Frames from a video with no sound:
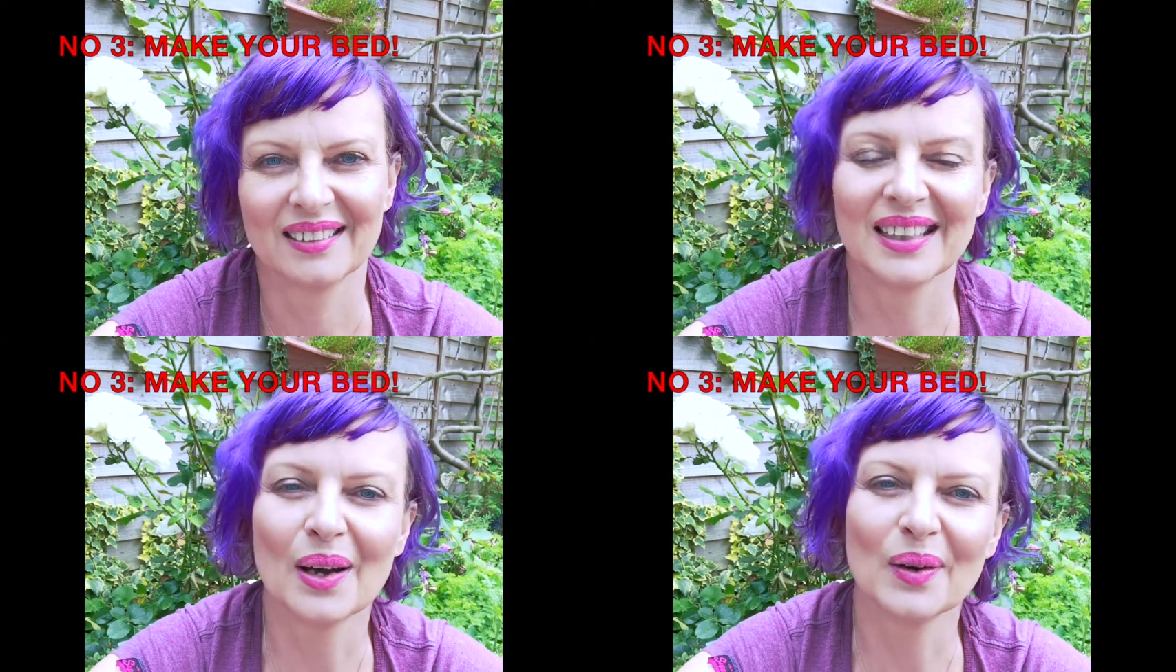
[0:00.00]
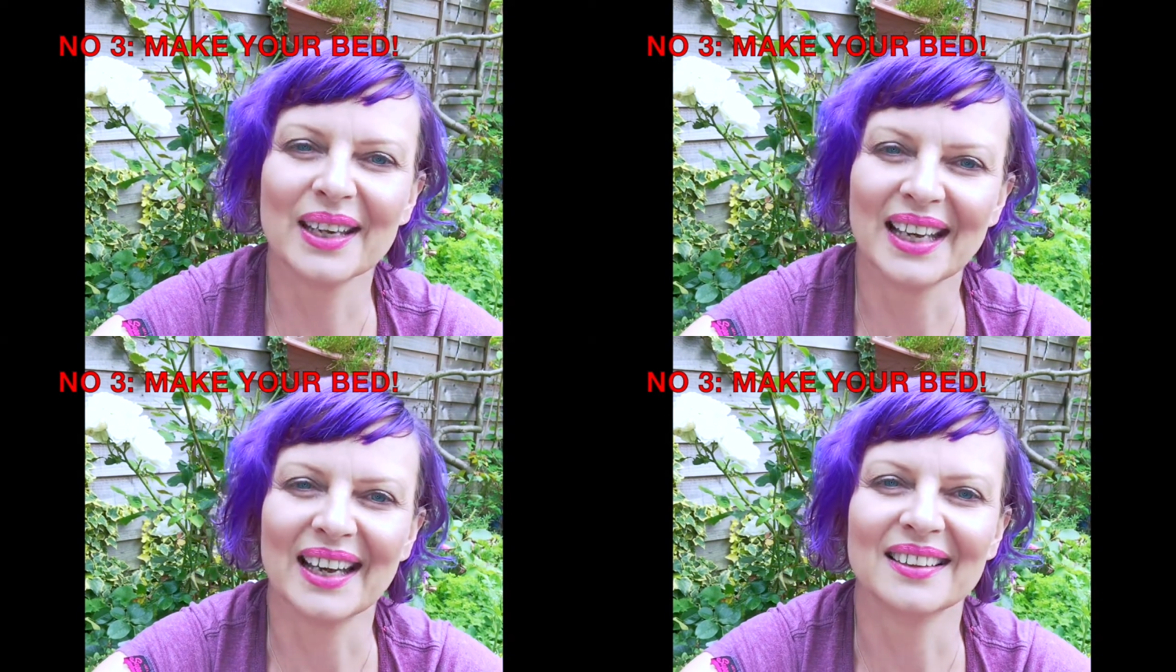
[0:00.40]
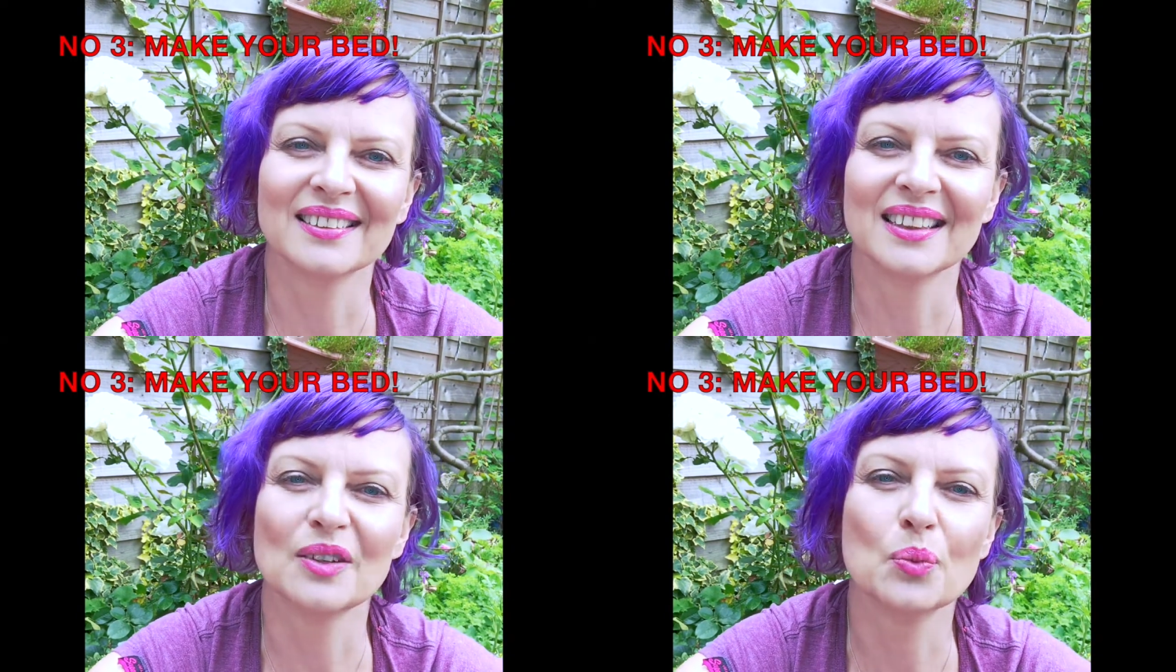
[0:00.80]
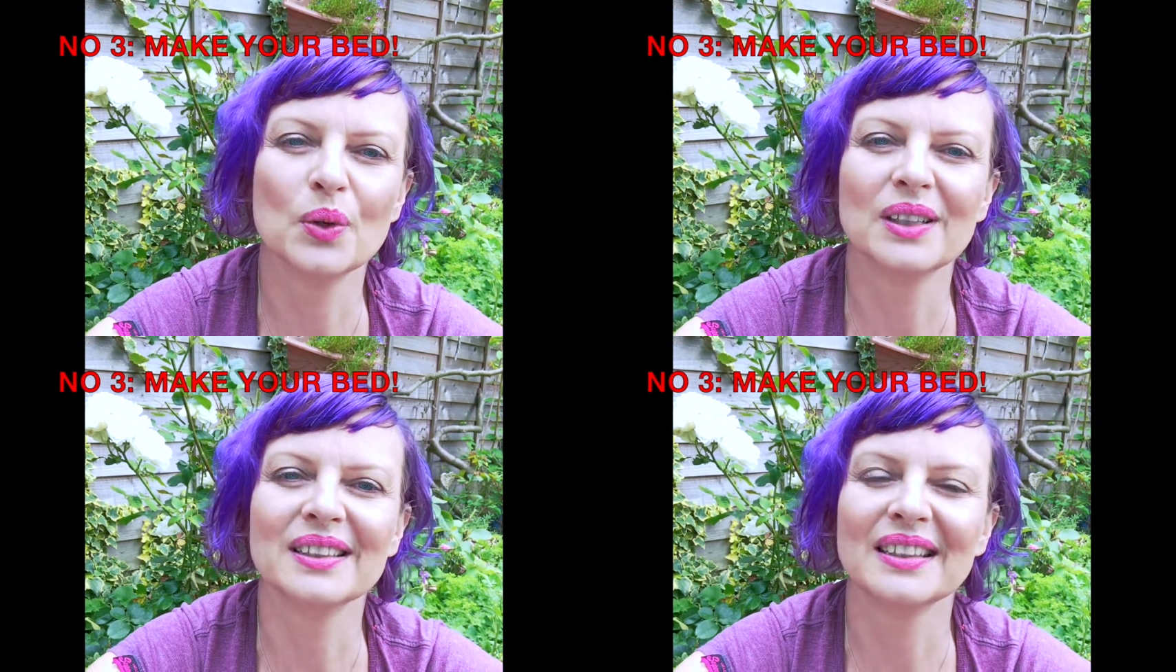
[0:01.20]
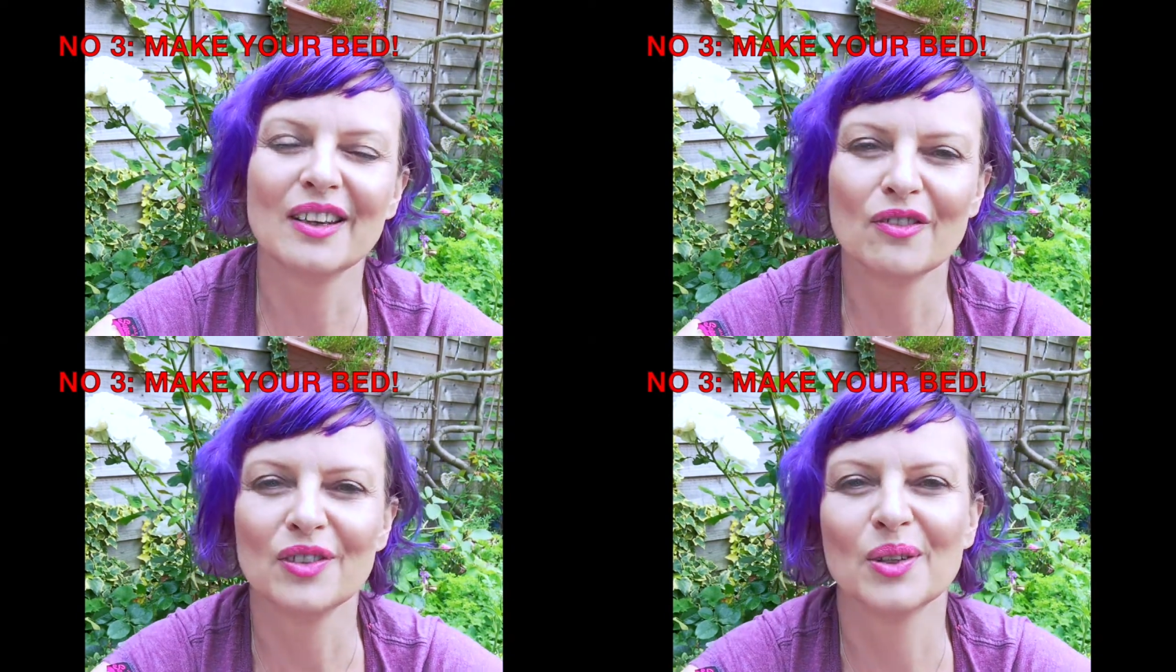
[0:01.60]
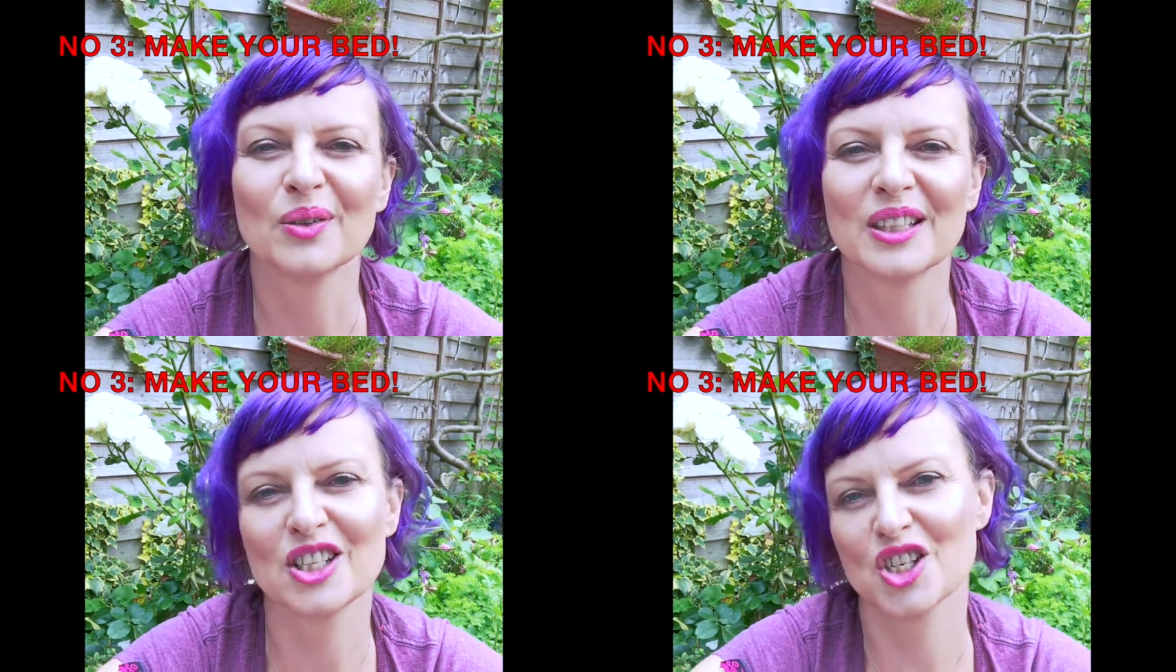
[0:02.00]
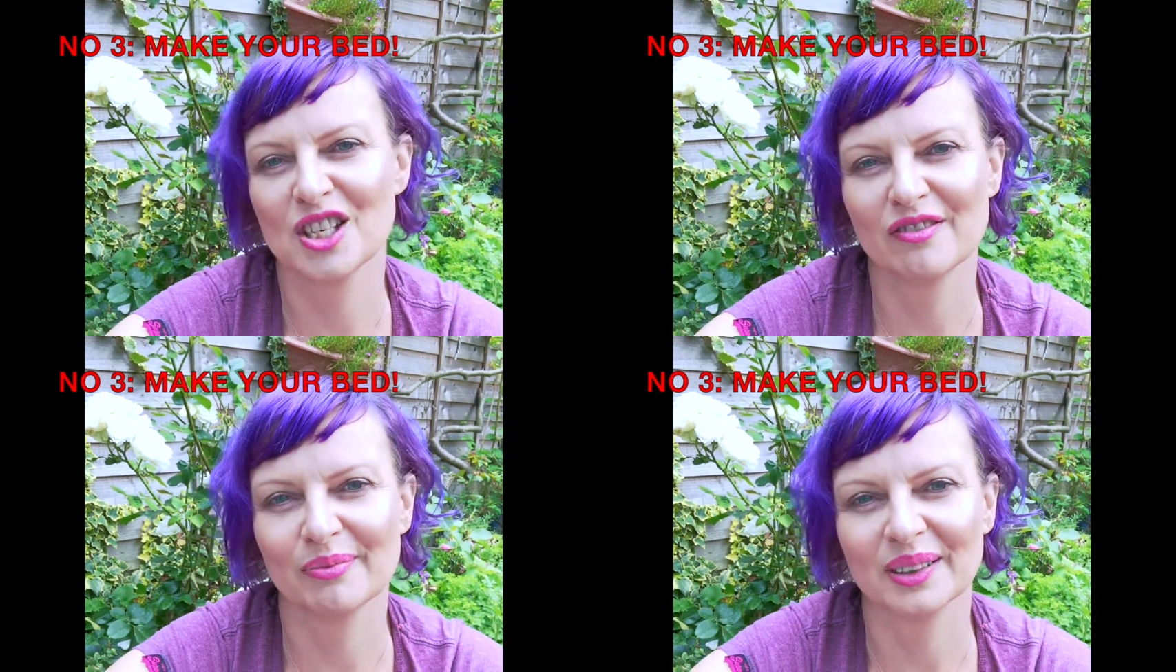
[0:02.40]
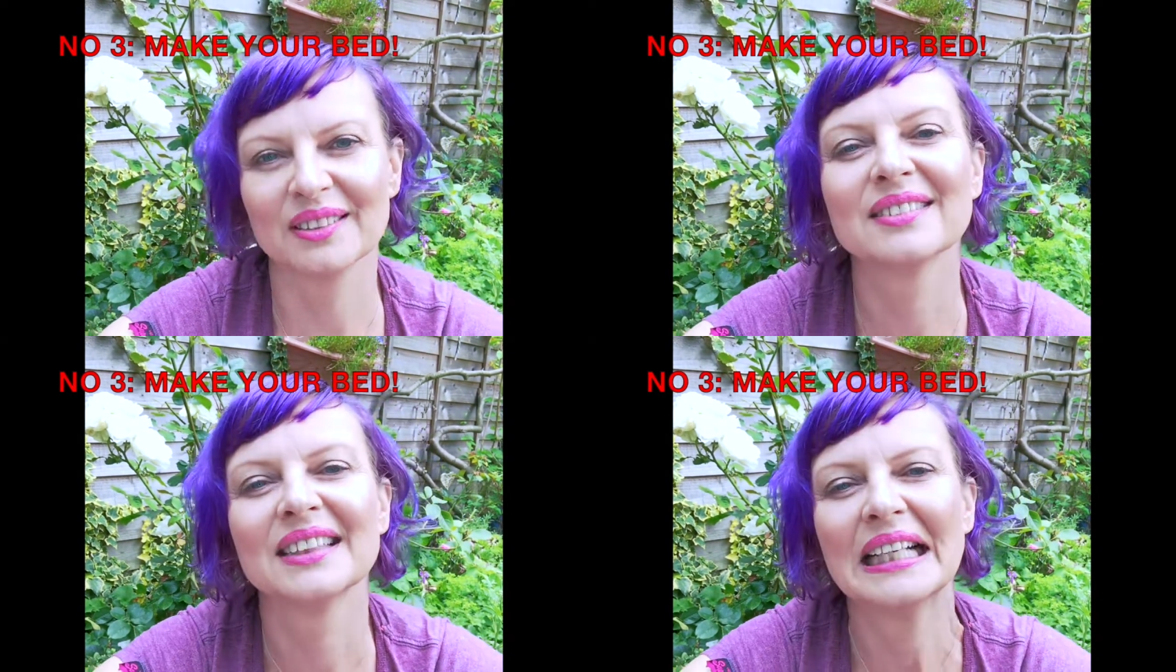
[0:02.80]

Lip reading: Now again, it will give you an achievement.